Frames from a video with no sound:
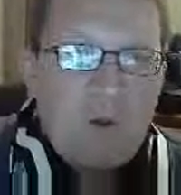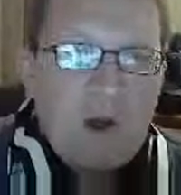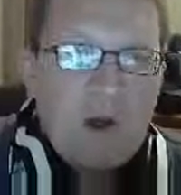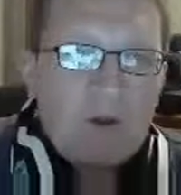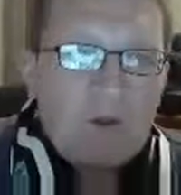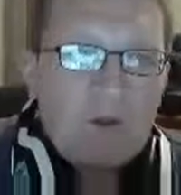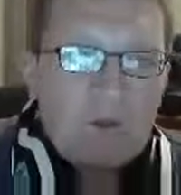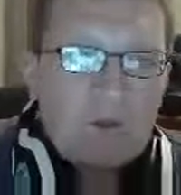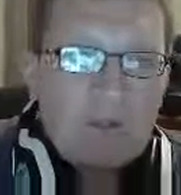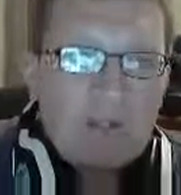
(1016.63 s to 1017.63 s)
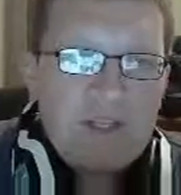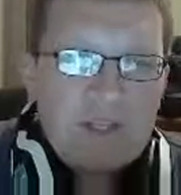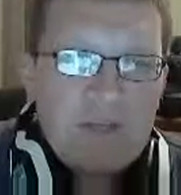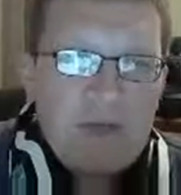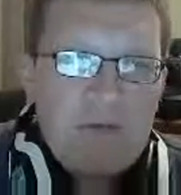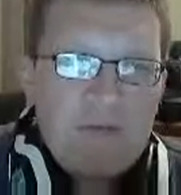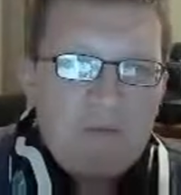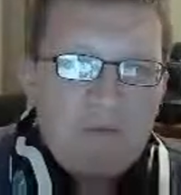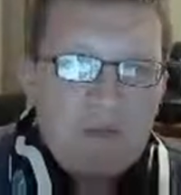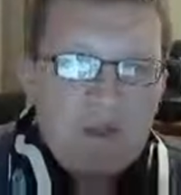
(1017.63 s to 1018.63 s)
Oh wow, when he swings he hits
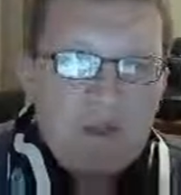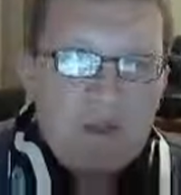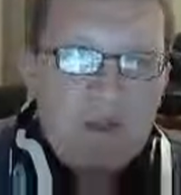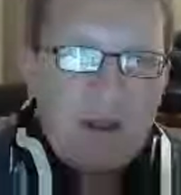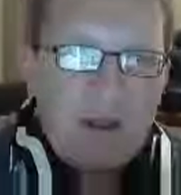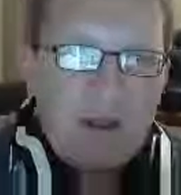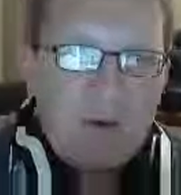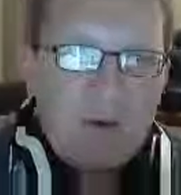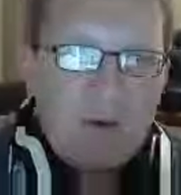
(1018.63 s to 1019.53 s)
everything in the way.